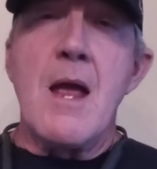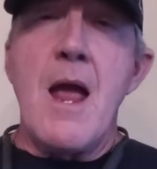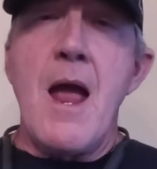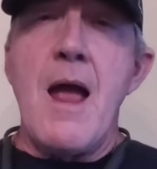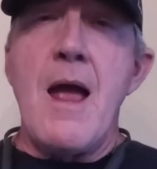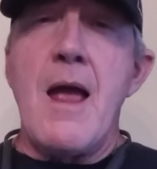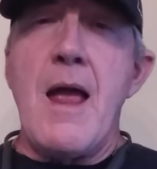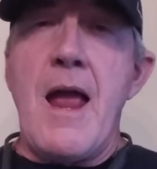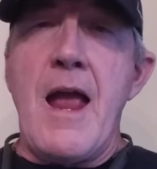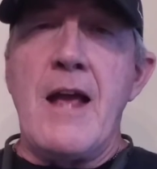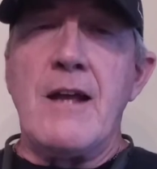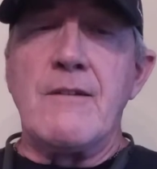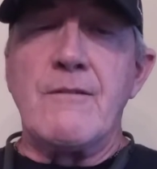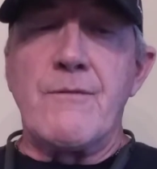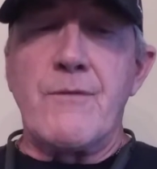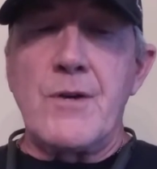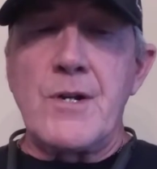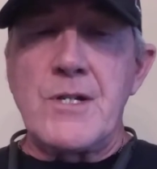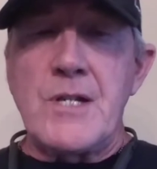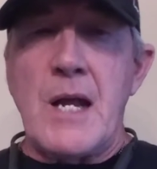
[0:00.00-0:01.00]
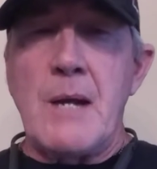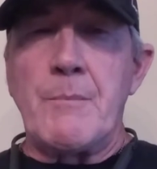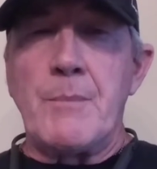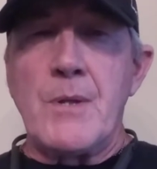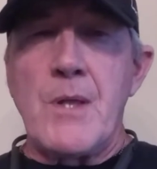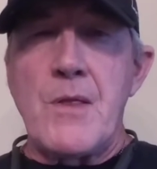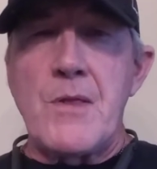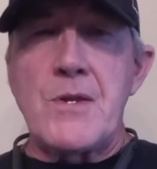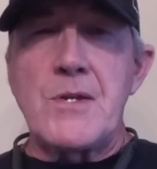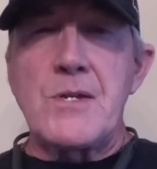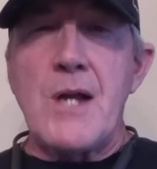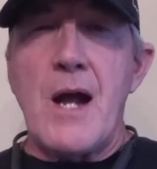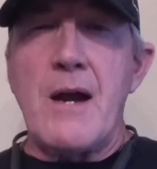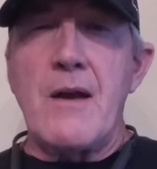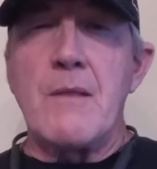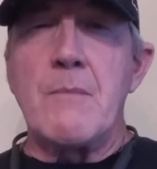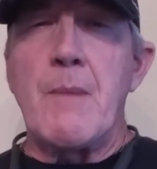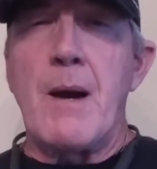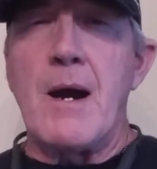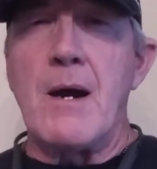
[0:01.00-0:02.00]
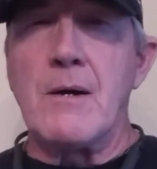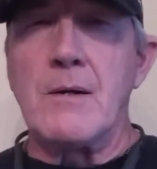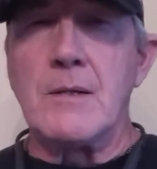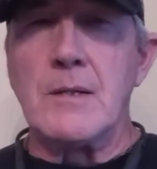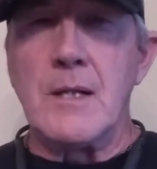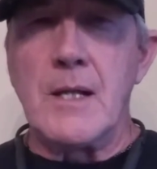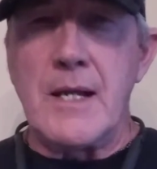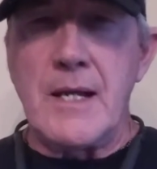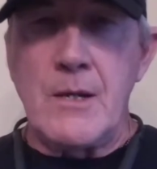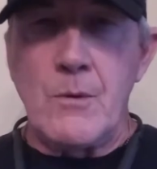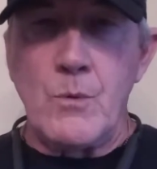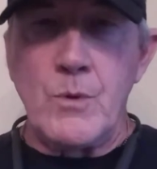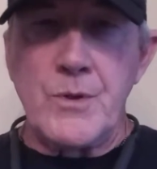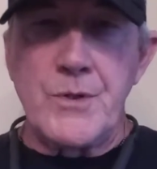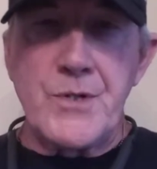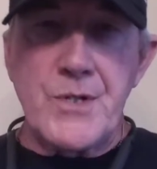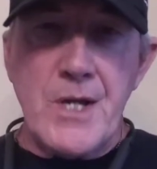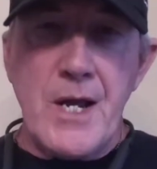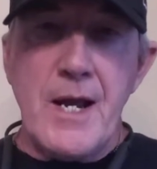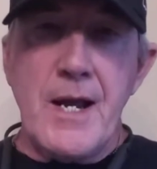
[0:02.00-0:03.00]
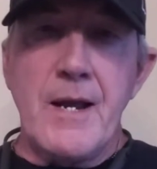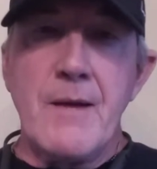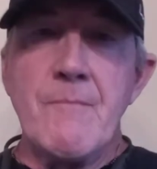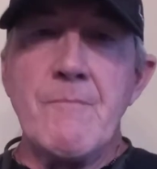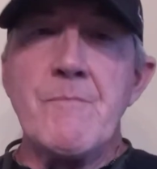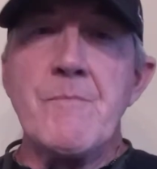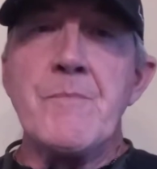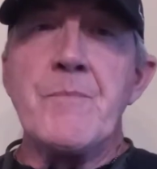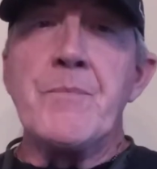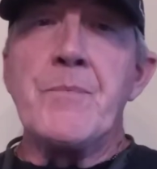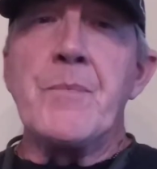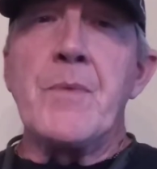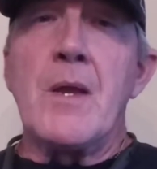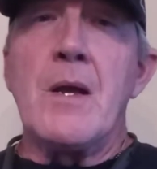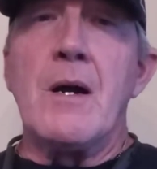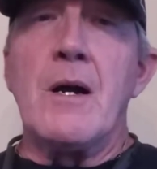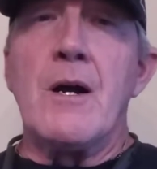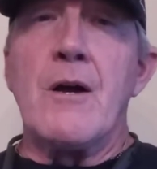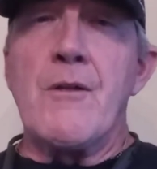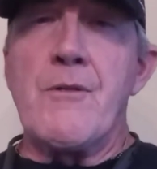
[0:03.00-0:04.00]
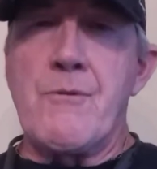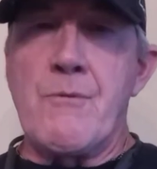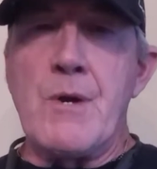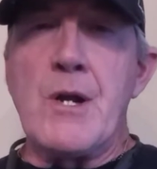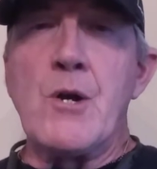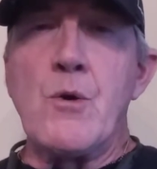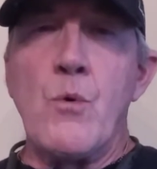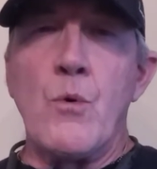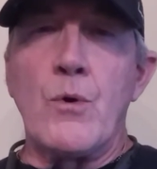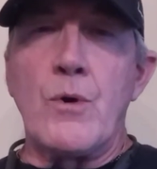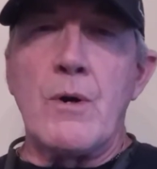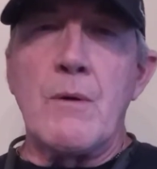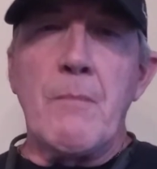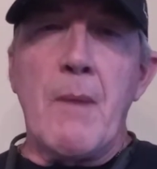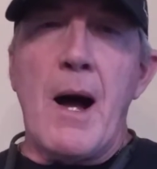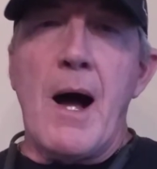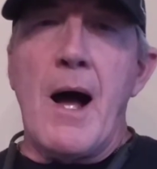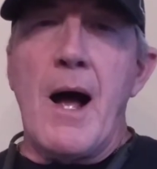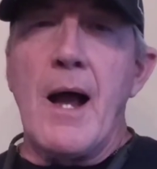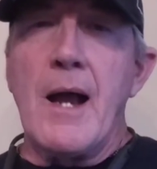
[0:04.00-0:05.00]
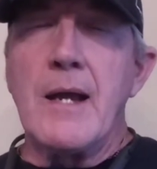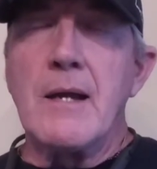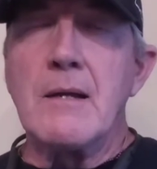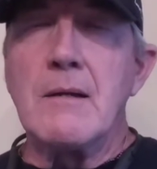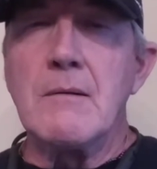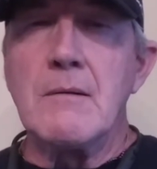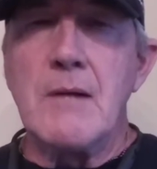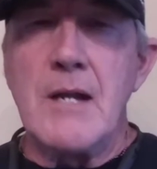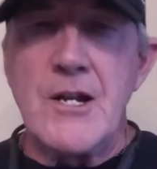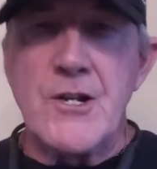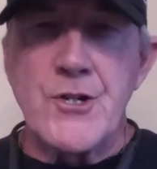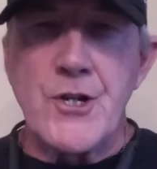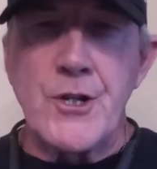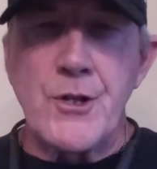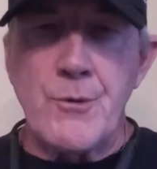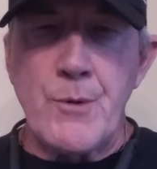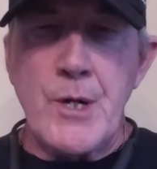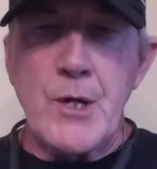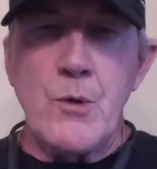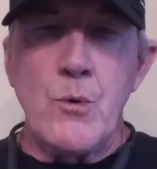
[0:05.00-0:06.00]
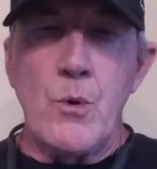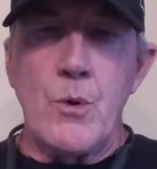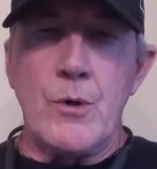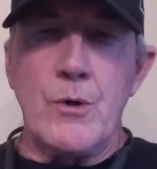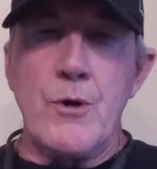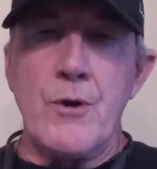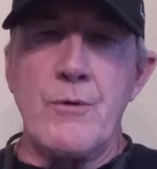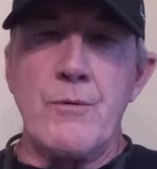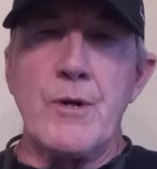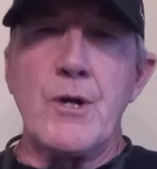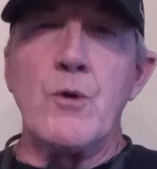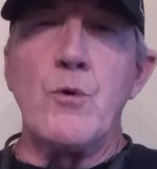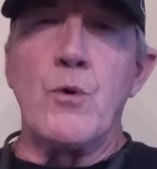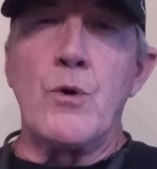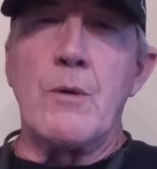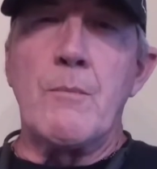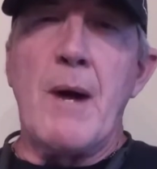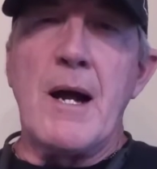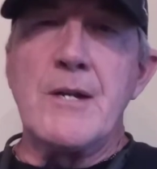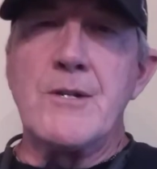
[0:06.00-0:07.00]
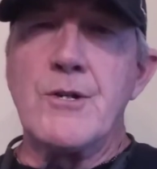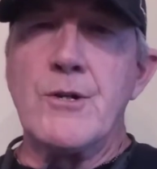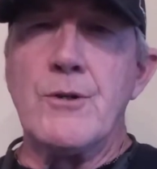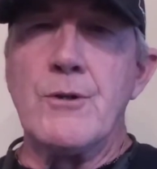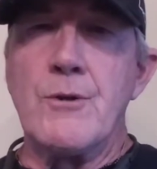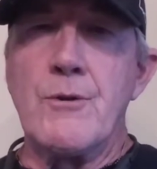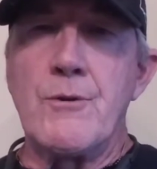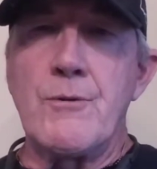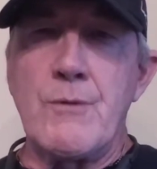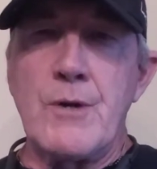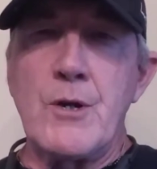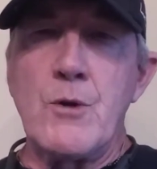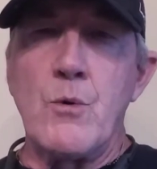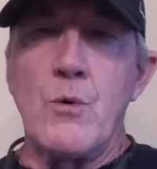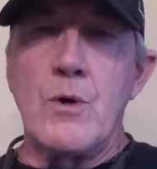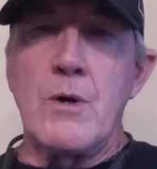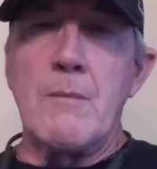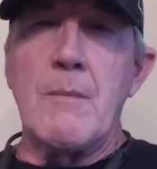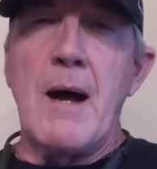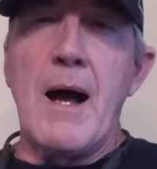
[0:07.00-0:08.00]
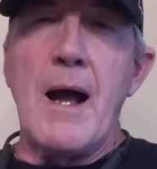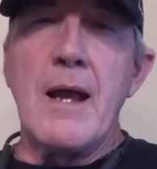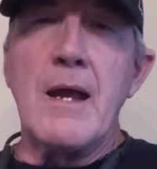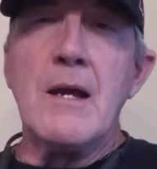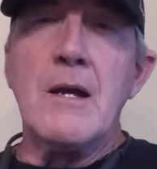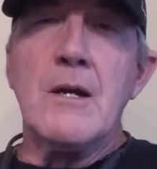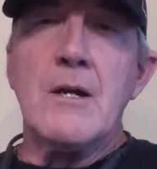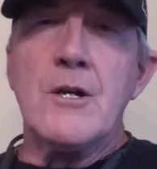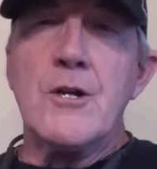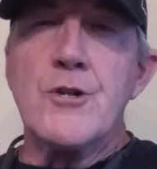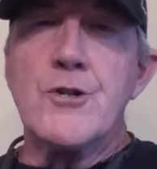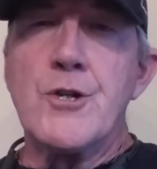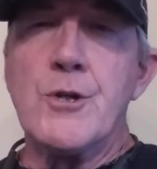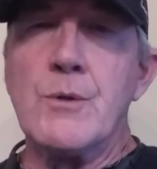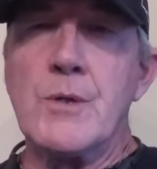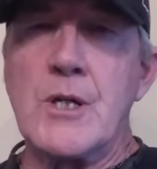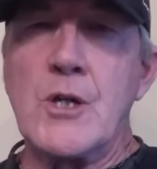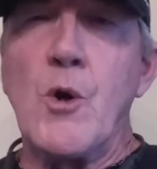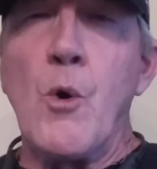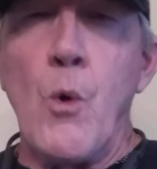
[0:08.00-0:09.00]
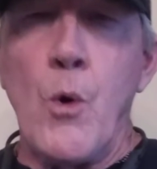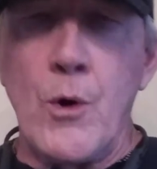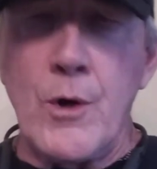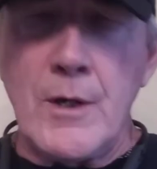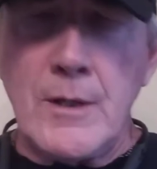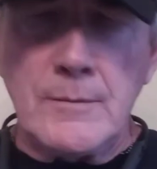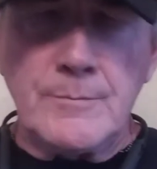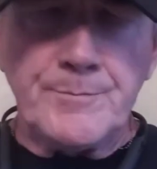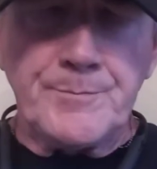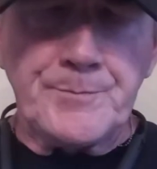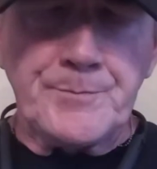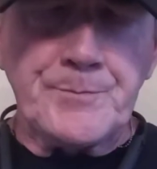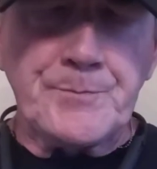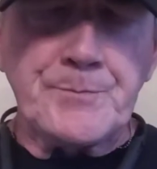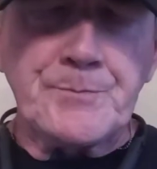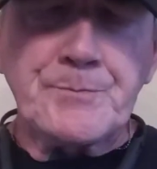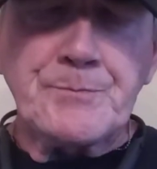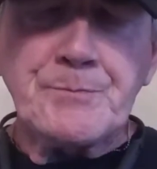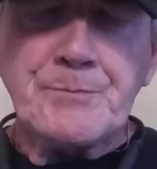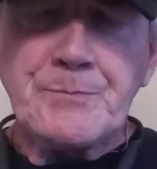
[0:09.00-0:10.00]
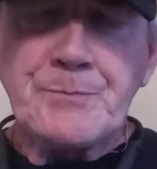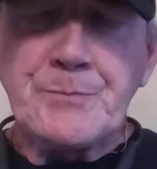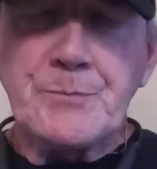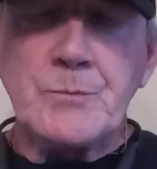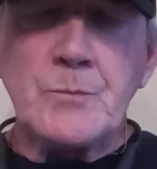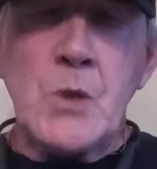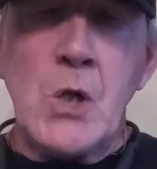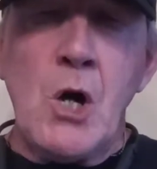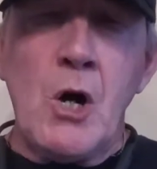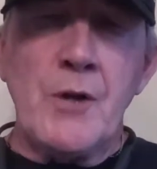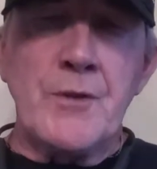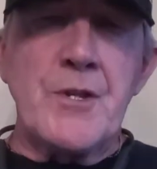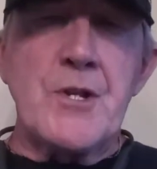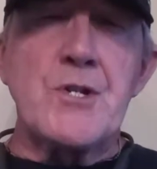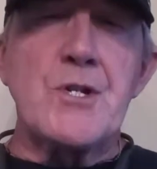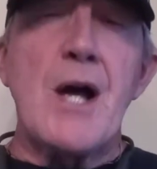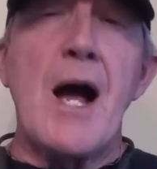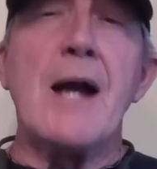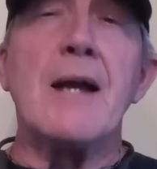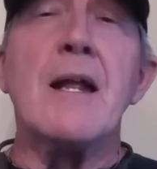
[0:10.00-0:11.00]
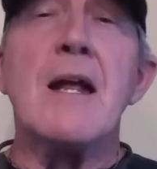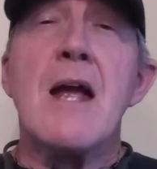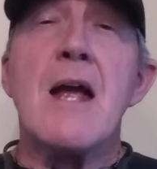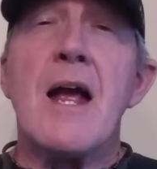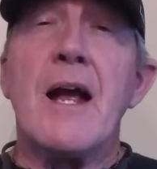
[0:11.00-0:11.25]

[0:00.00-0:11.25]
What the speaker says: And for example, on the side of the barrel, it will say 3/4 by 1.75 inches, 3/4 by 2, 3/4 by 2 1/4 on the side.